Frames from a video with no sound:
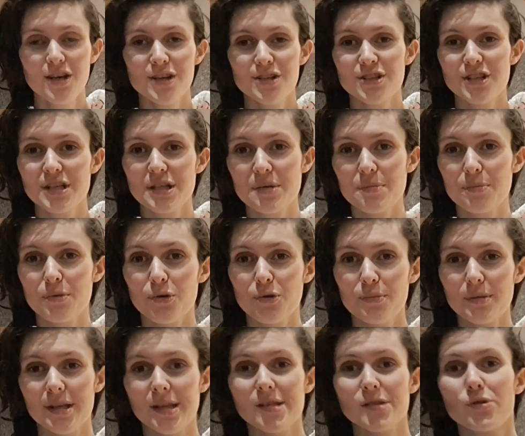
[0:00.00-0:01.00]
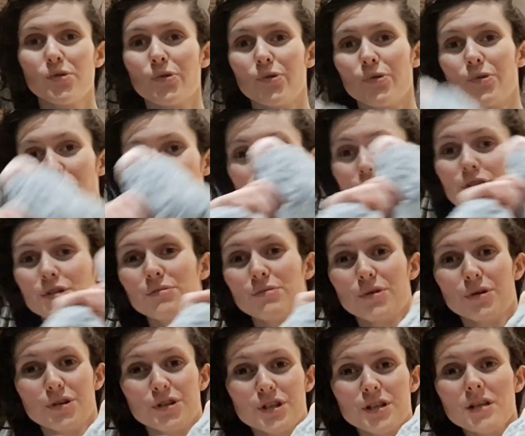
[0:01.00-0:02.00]
Jake bought me this gorgeous new
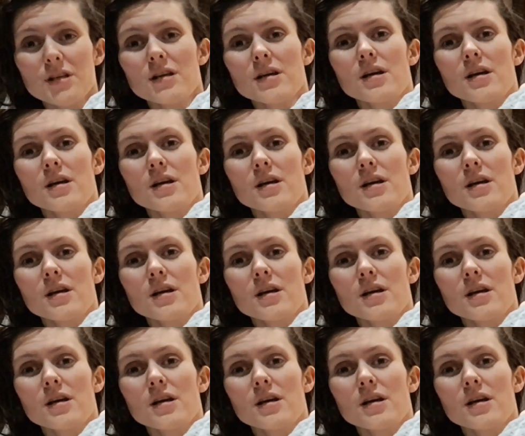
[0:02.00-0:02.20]
cushion.